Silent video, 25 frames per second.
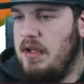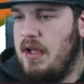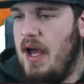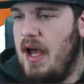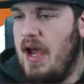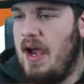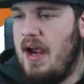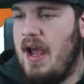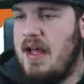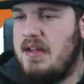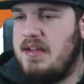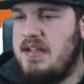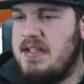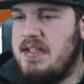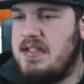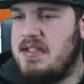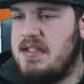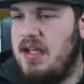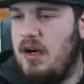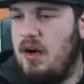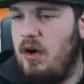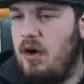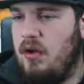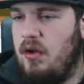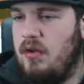I got this
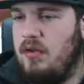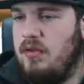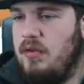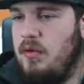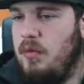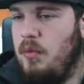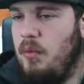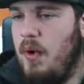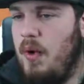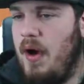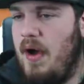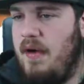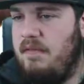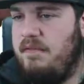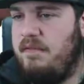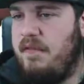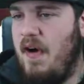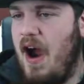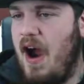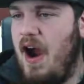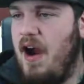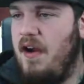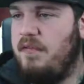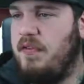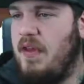little, what,
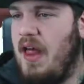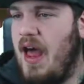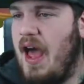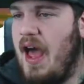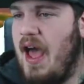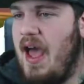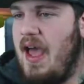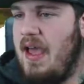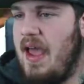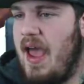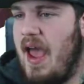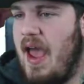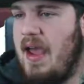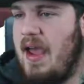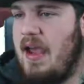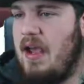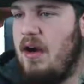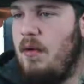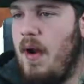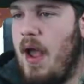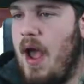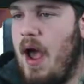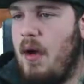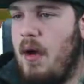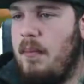firefly hanging
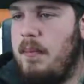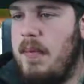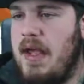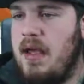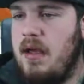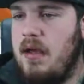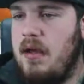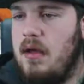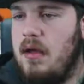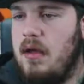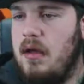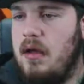around me?